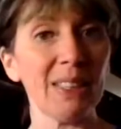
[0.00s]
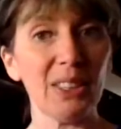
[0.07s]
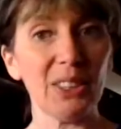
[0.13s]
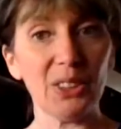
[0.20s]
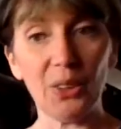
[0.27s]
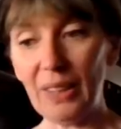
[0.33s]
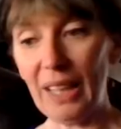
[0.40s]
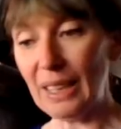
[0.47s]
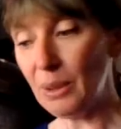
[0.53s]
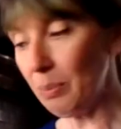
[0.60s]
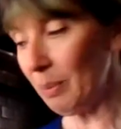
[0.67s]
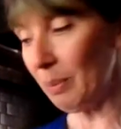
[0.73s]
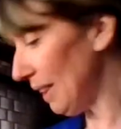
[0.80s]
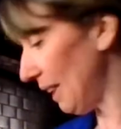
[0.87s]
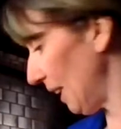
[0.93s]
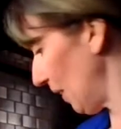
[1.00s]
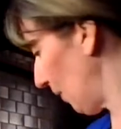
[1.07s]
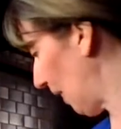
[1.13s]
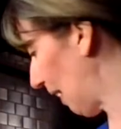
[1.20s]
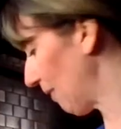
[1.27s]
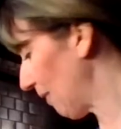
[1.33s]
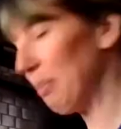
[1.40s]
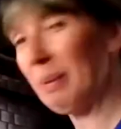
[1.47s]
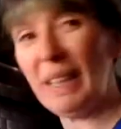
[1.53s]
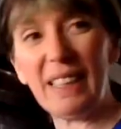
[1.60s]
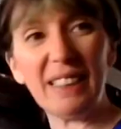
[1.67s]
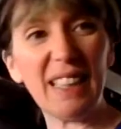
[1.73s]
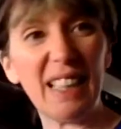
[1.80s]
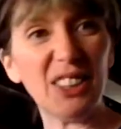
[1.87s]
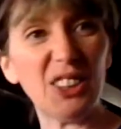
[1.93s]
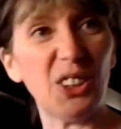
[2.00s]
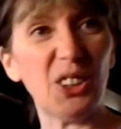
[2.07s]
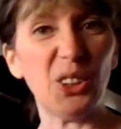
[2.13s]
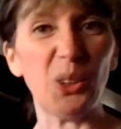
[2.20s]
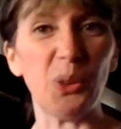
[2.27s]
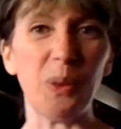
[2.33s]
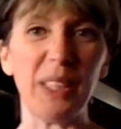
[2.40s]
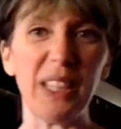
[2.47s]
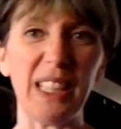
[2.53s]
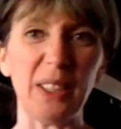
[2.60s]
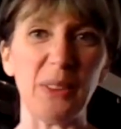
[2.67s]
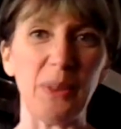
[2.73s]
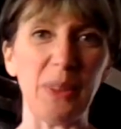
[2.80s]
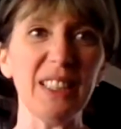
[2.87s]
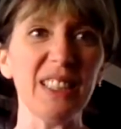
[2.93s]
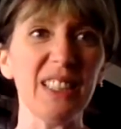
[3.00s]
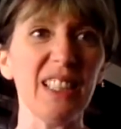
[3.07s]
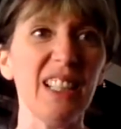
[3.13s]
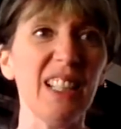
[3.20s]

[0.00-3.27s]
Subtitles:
So that's one thing you have to pay attention to with liquids.